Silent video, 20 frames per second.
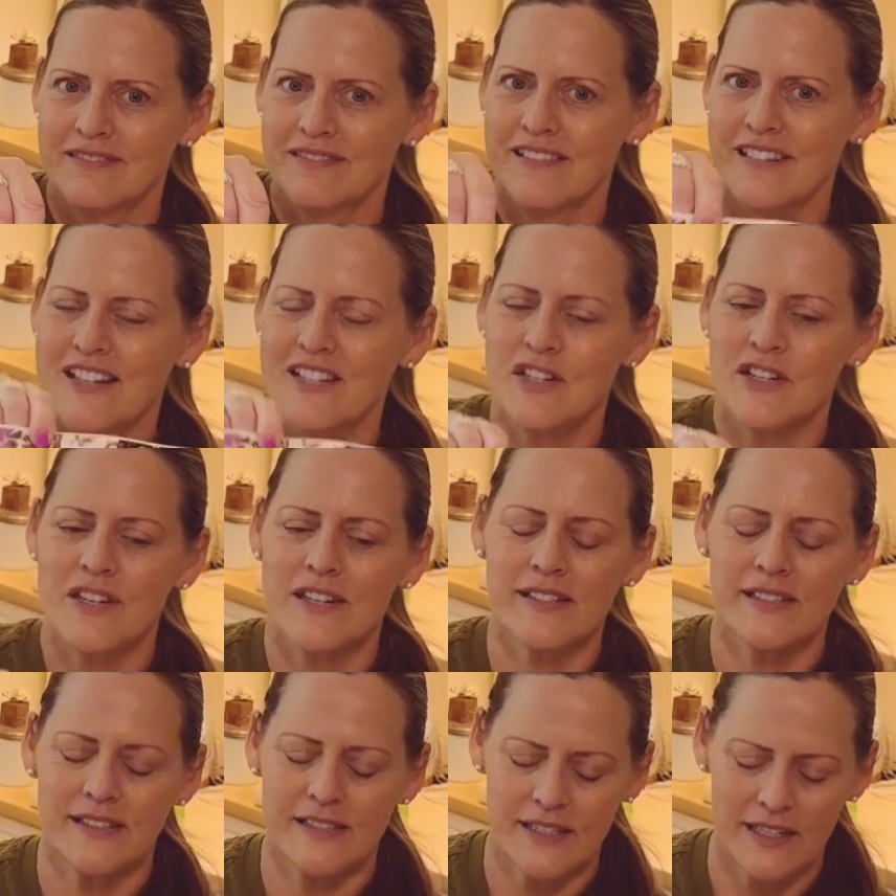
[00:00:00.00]

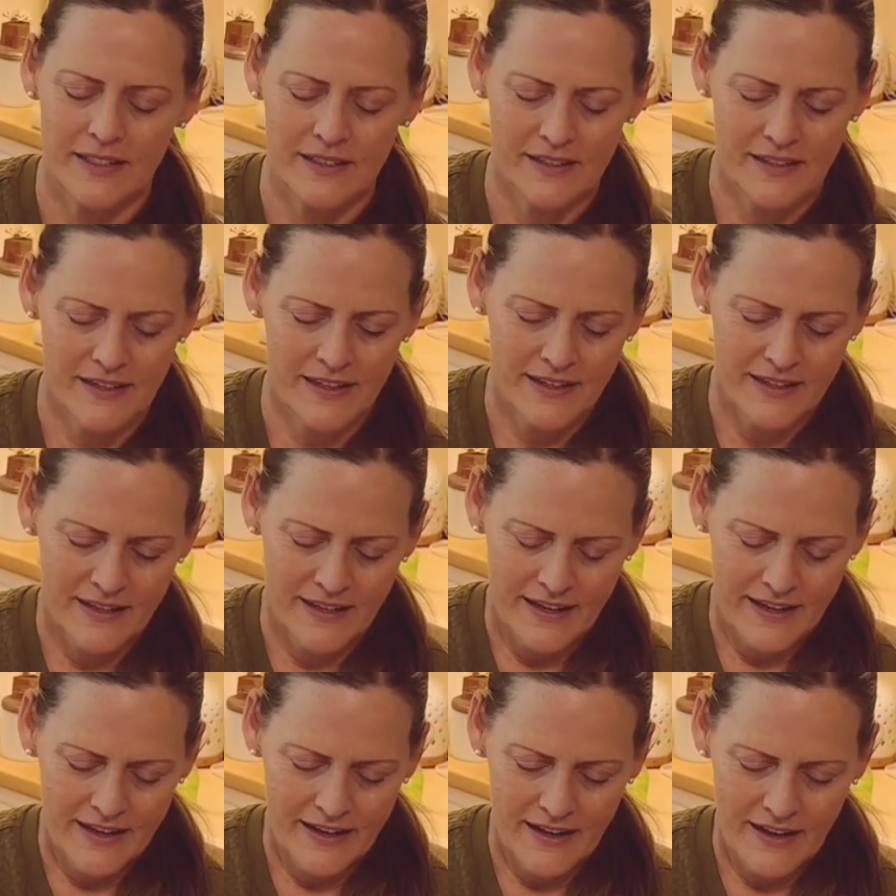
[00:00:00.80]

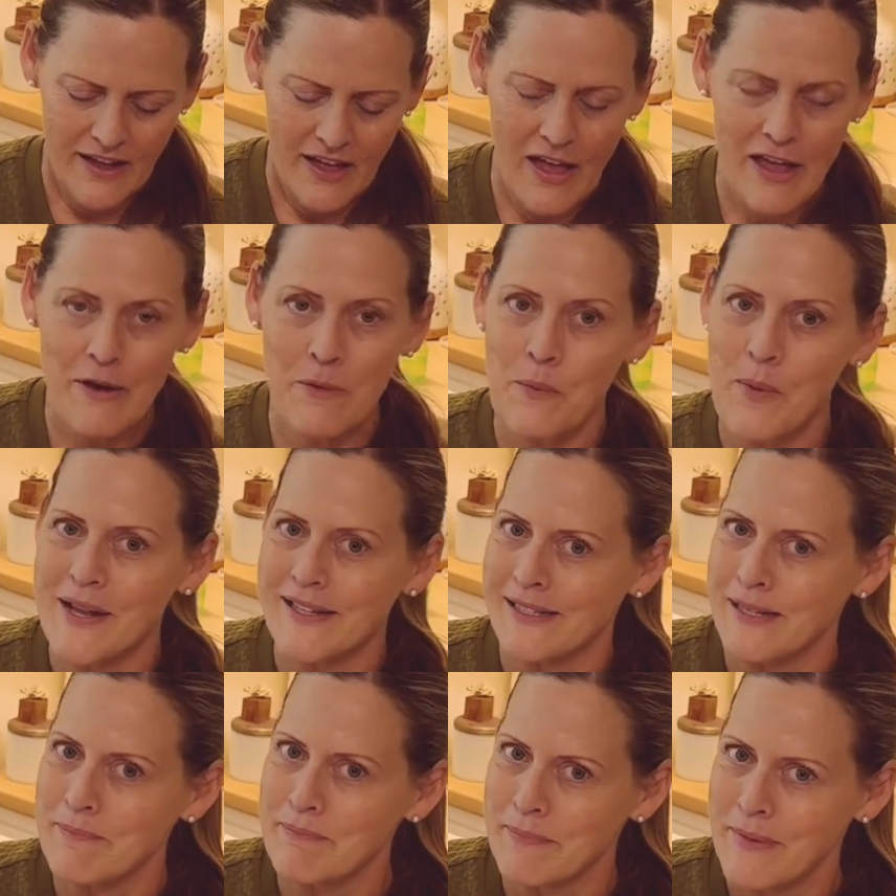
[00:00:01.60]
It
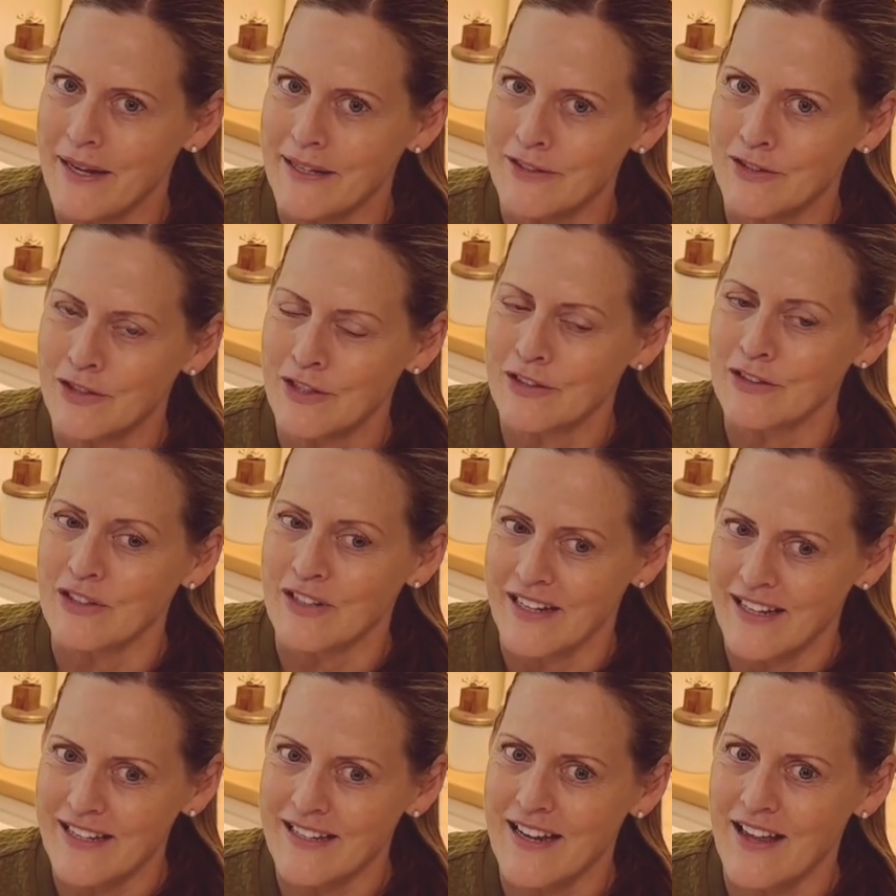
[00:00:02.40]
wasn't much
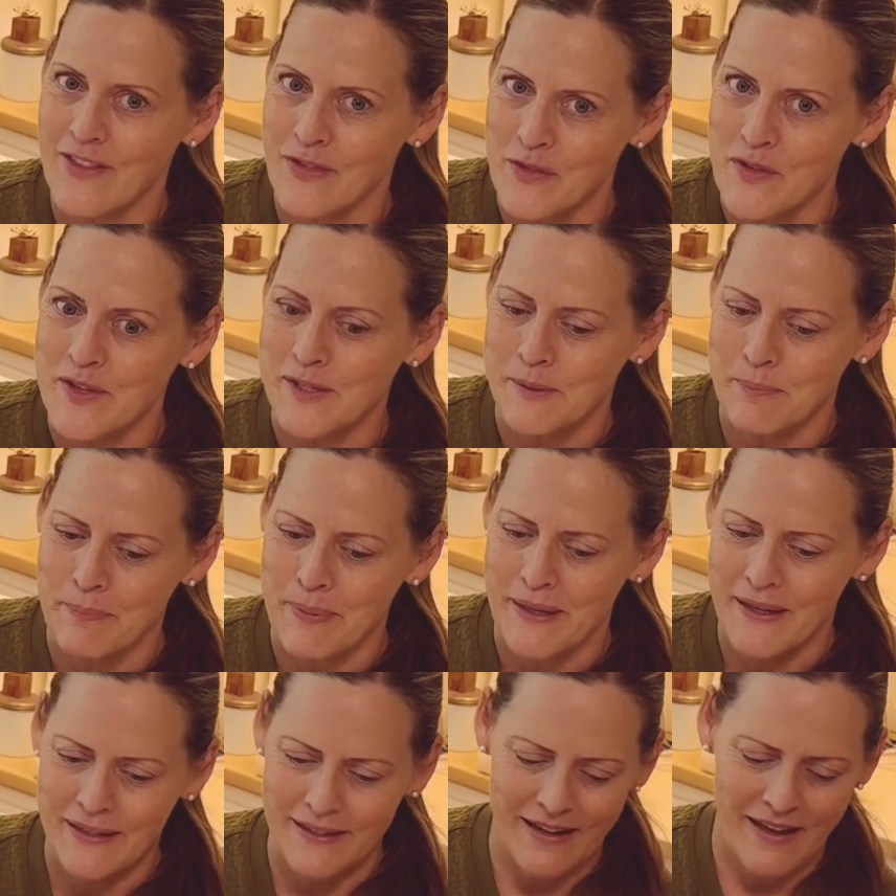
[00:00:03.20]
looking at this
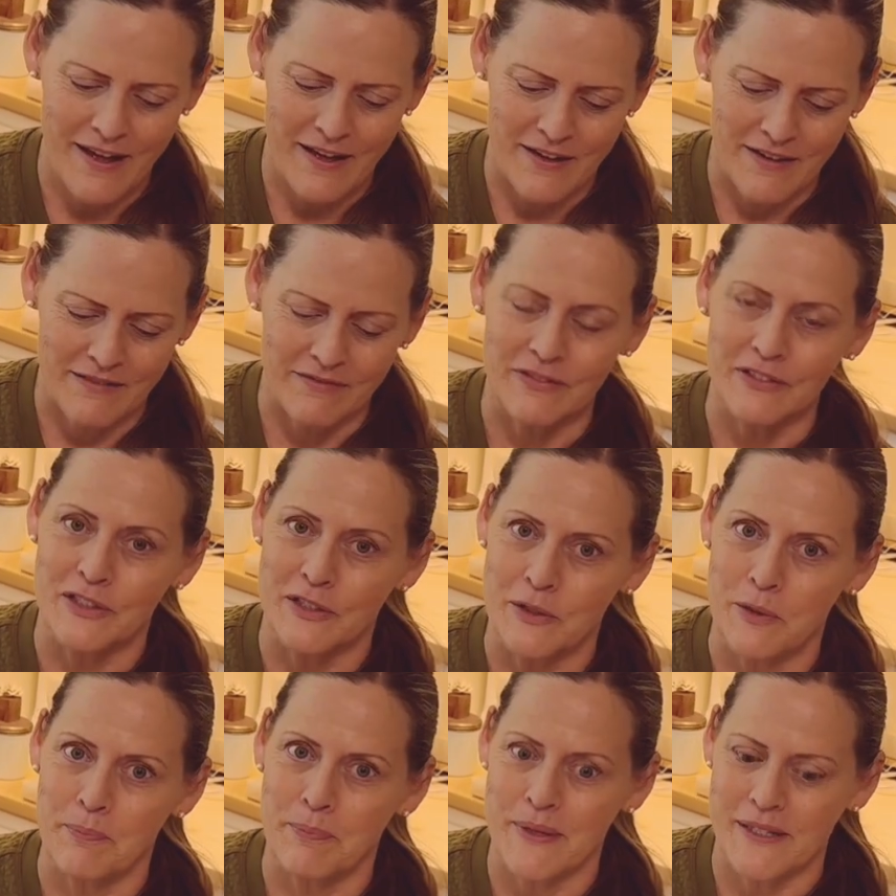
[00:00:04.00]
bin of
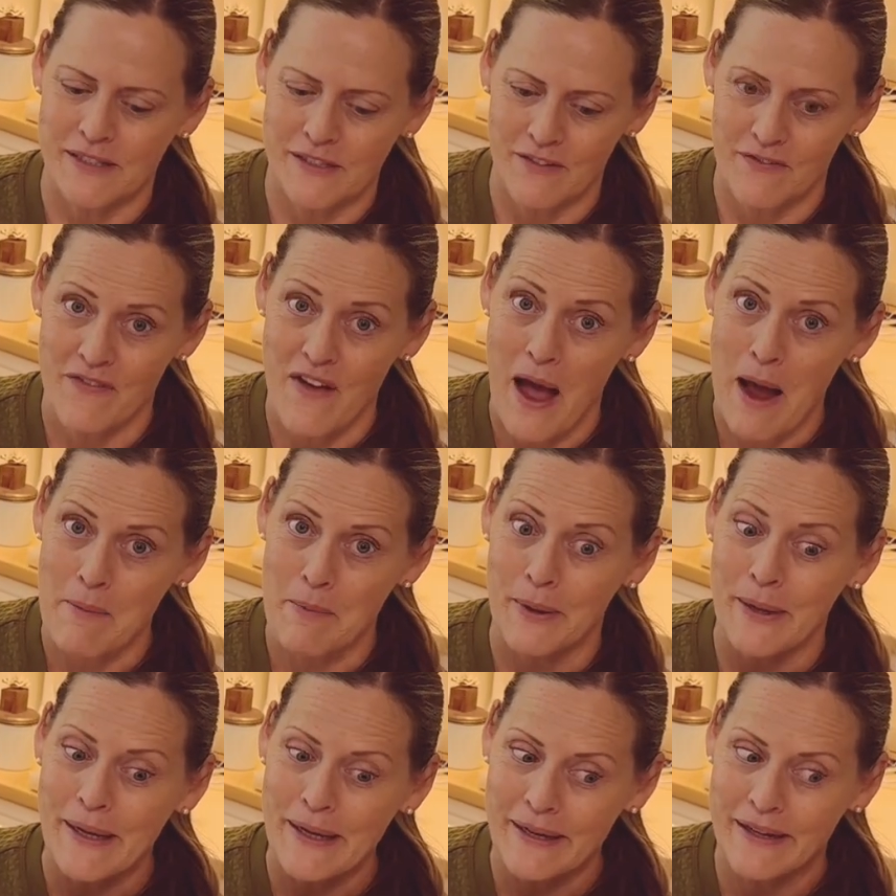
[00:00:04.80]
little bits of
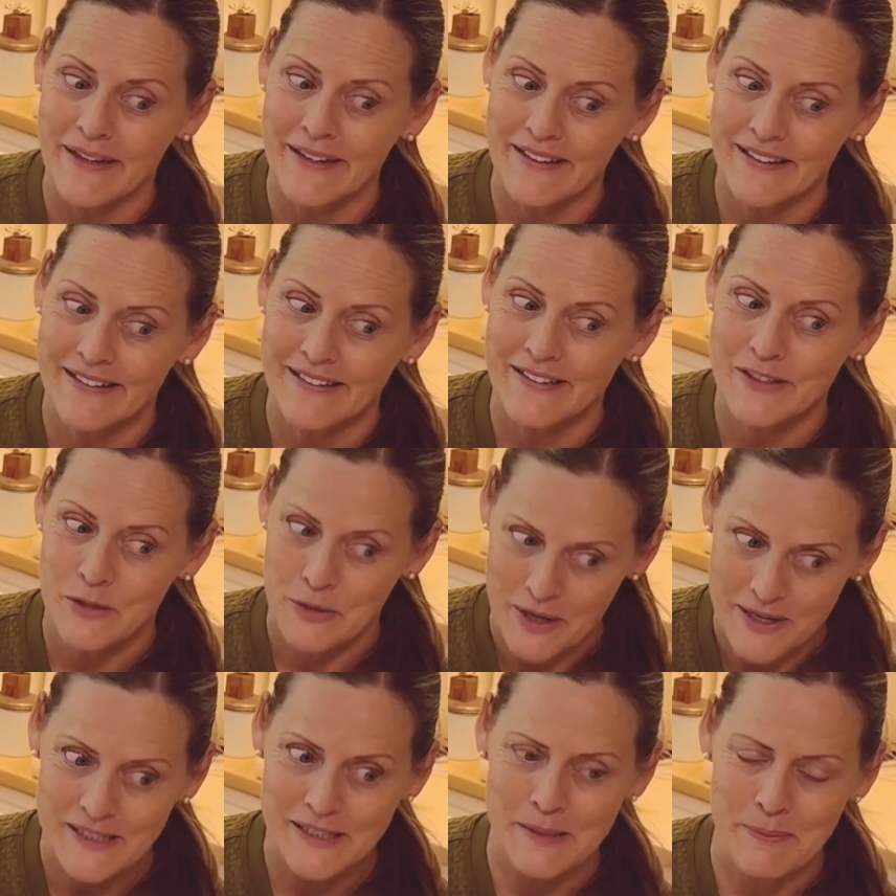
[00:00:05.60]
fabric.
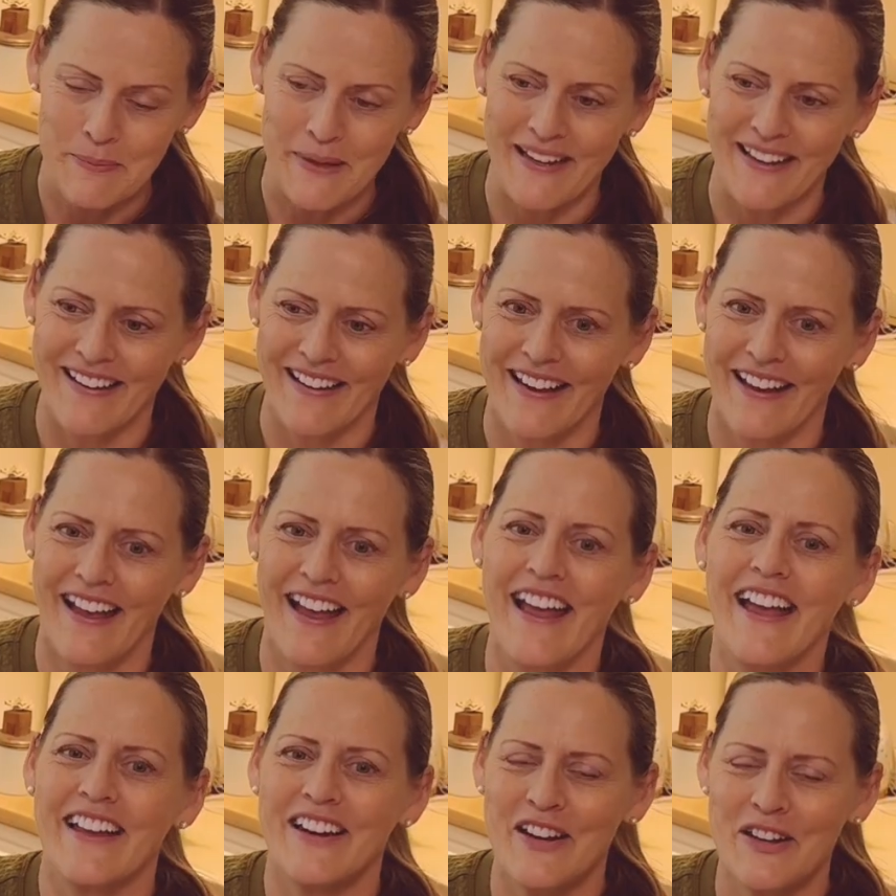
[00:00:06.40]
Trust me.
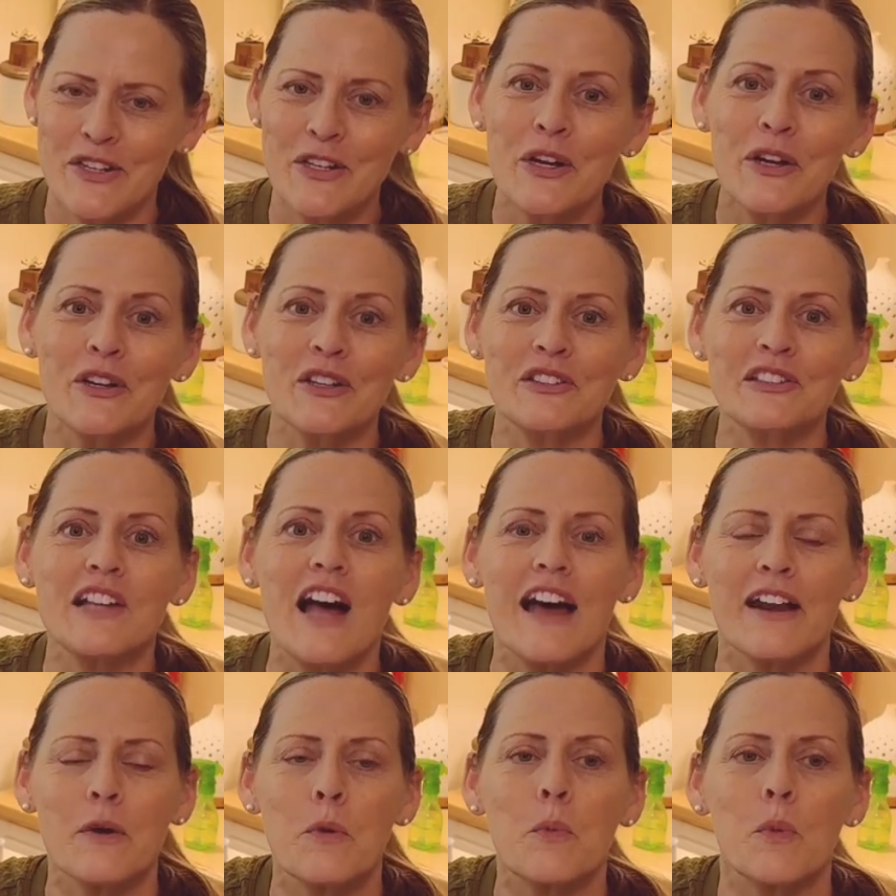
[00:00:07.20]
And it took a
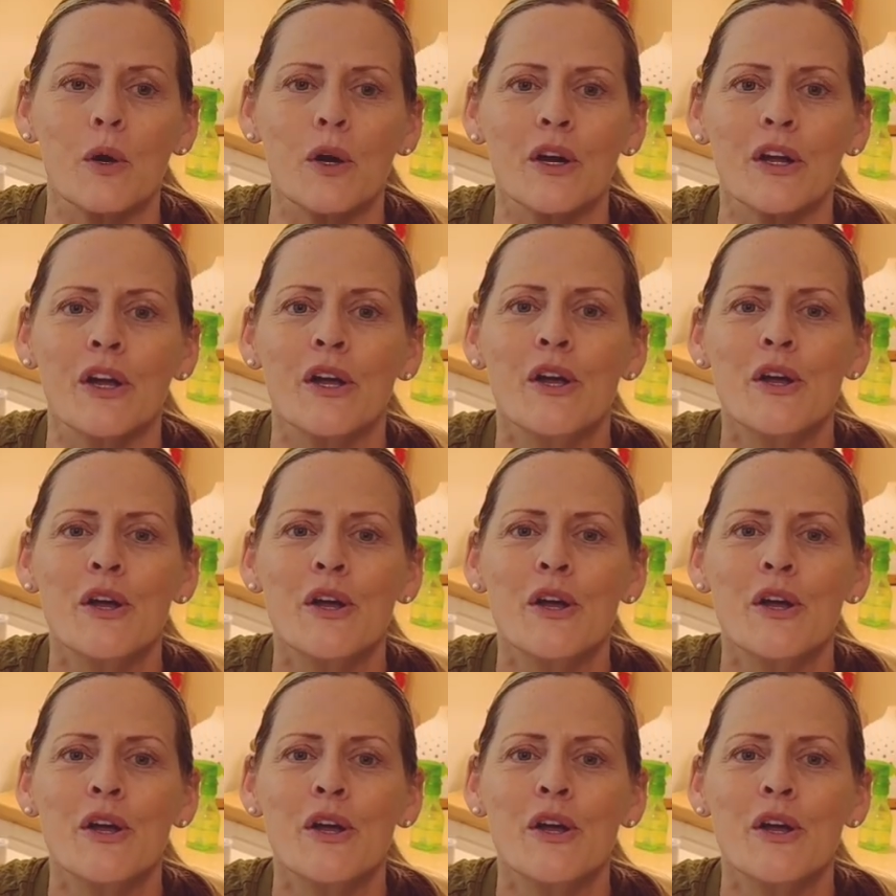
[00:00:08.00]
lot of work